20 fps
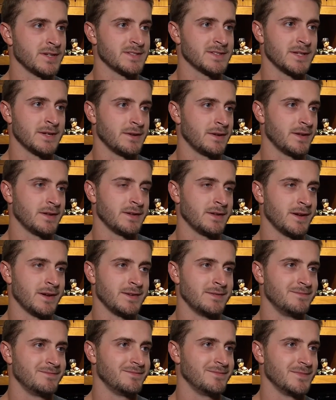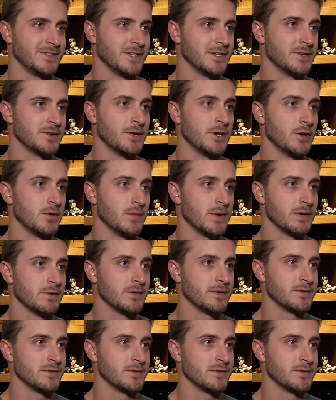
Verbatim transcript: Like I said, I, I, didn't know we